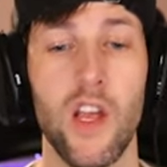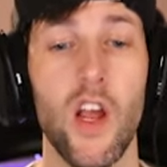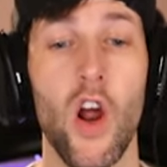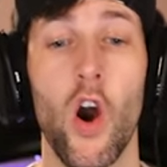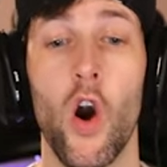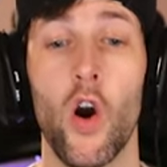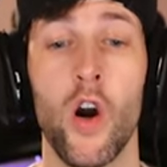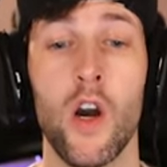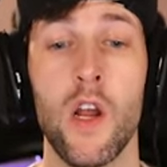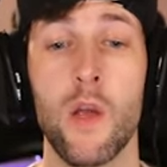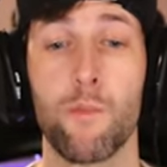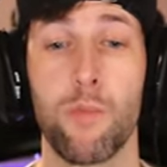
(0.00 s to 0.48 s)
He
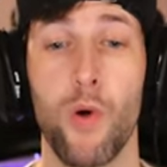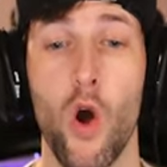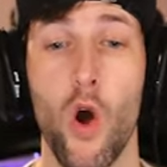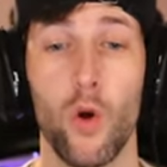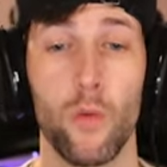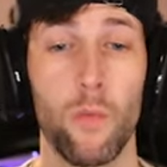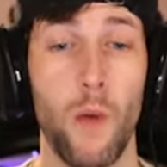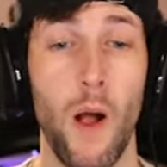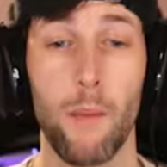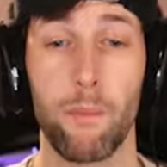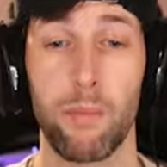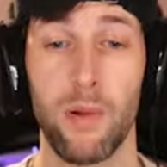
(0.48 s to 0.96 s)
already
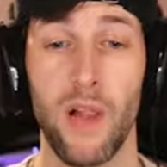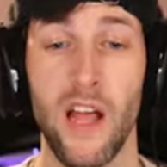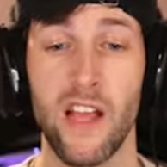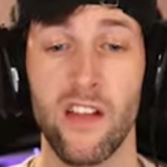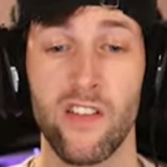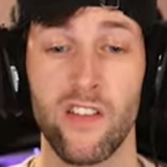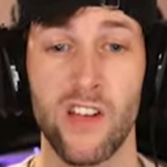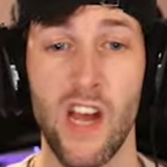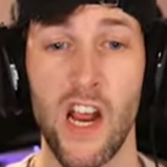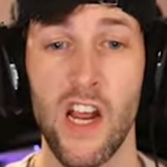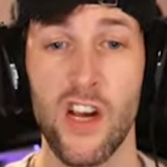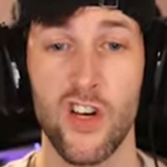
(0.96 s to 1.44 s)
broke my
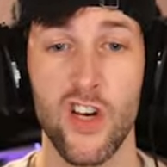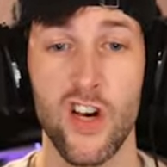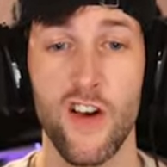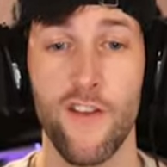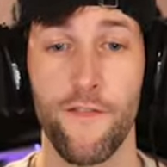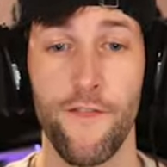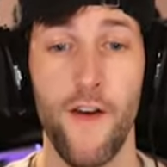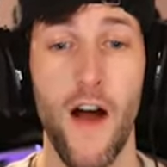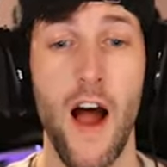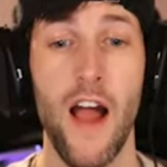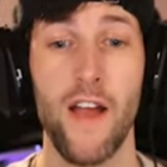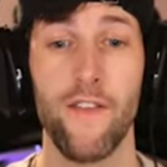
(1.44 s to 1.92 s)

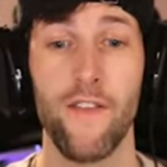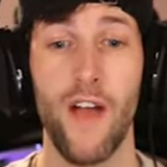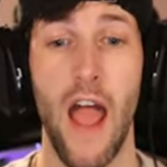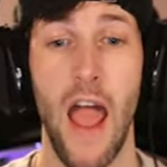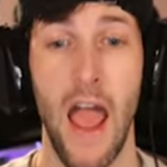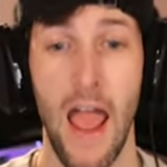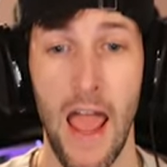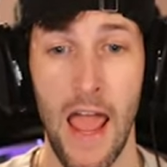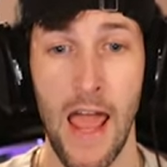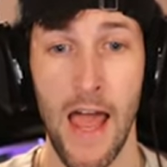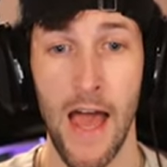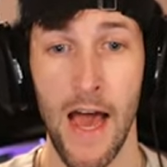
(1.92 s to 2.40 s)
PlayStation 5
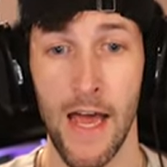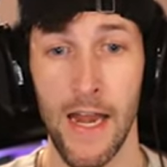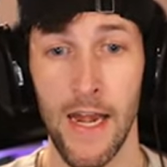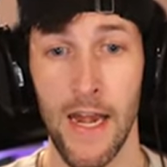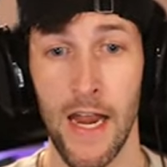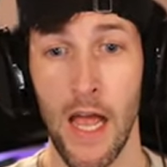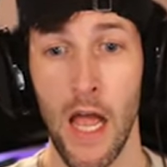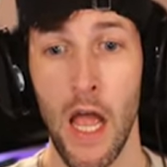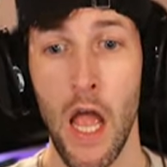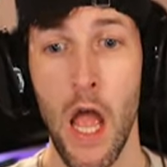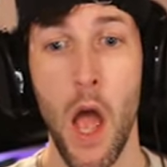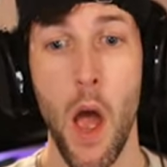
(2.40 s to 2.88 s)

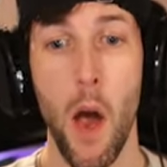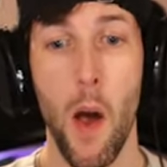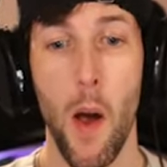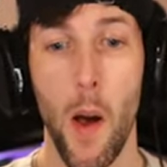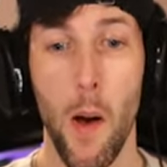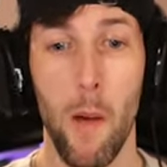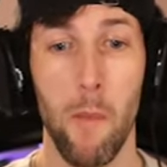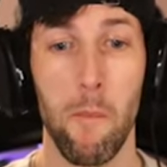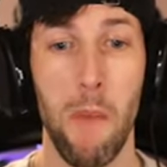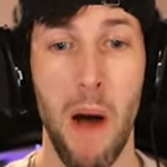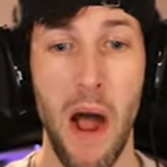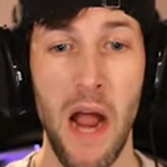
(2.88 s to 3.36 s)
and
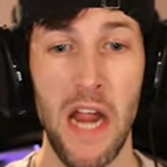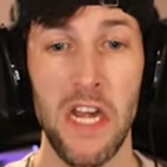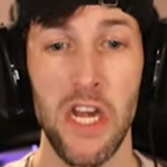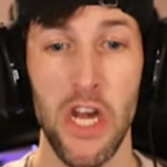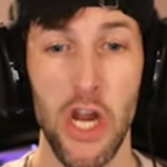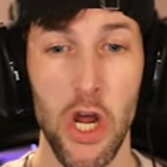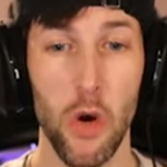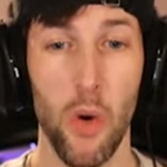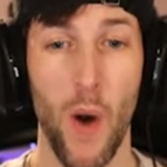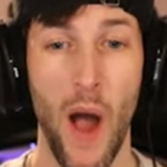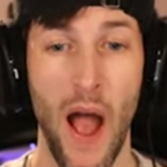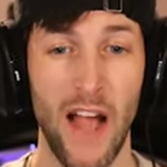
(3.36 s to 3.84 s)
my
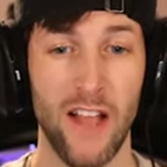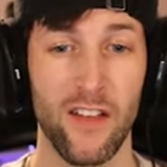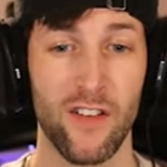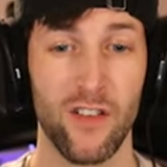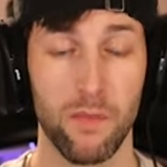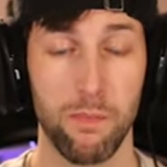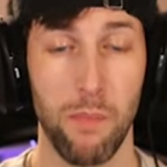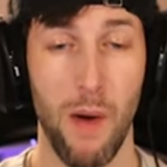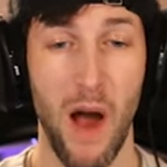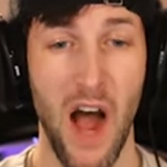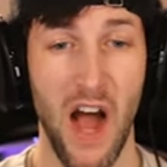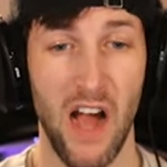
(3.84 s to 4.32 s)
new
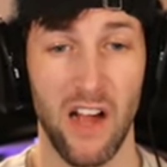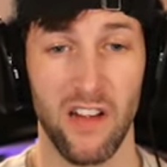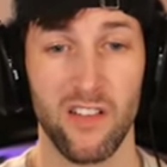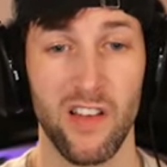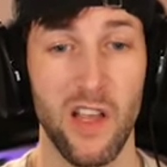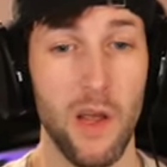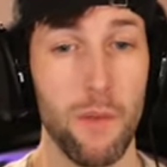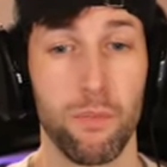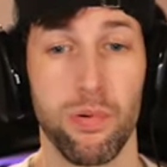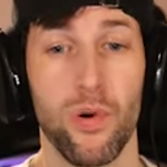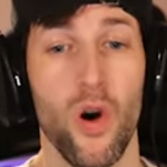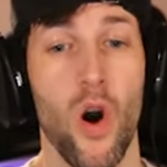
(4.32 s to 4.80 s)

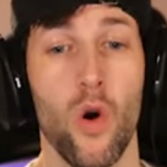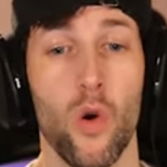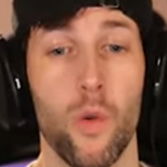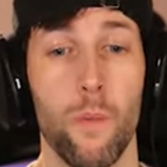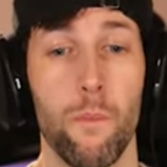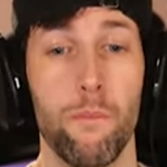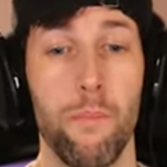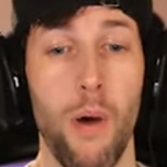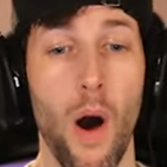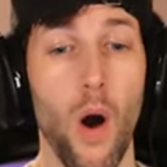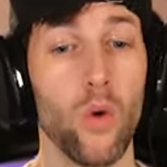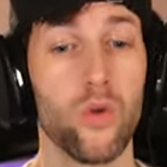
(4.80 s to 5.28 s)
Xbox. He broke
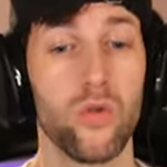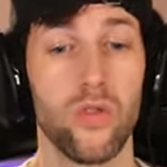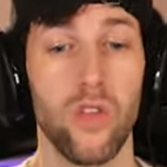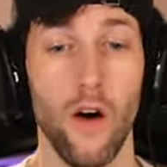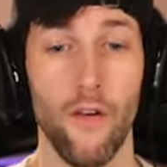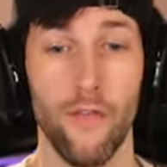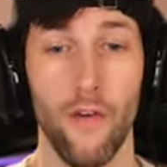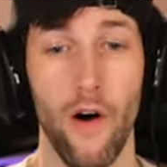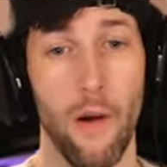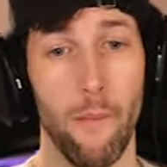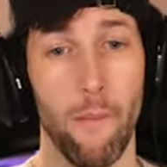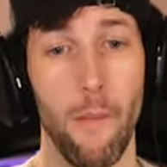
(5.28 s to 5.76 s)
both
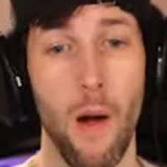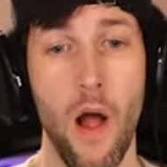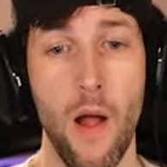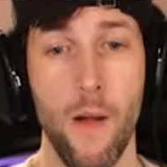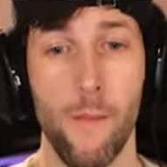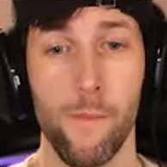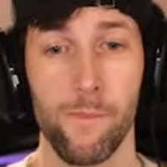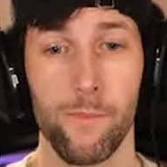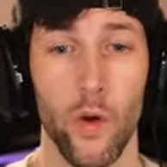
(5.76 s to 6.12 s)
of them.